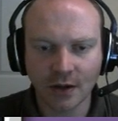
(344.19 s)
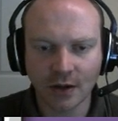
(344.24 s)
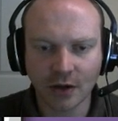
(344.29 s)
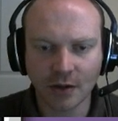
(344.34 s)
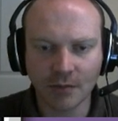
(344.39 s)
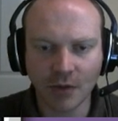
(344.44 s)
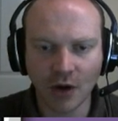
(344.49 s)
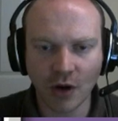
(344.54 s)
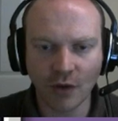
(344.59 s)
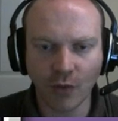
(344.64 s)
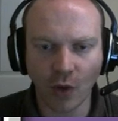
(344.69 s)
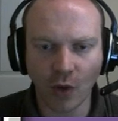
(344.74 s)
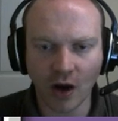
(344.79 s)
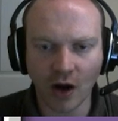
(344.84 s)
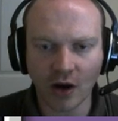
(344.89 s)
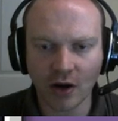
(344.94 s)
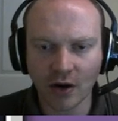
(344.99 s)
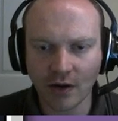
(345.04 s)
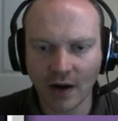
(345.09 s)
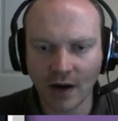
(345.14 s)
We can move
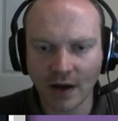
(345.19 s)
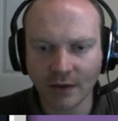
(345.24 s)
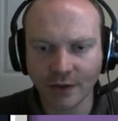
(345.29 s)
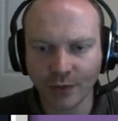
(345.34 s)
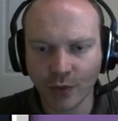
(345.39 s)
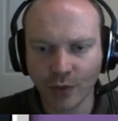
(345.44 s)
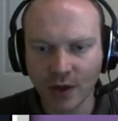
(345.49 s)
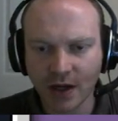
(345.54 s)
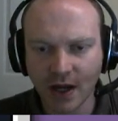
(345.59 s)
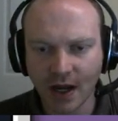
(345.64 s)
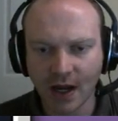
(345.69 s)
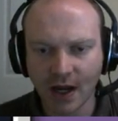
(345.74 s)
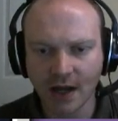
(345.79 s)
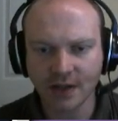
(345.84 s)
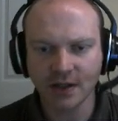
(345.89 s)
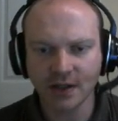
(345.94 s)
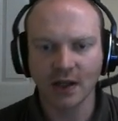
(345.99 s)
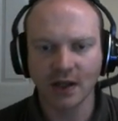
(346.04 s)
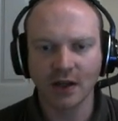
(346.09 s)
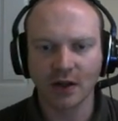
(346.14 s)
water around if we
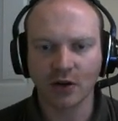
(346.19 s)
need.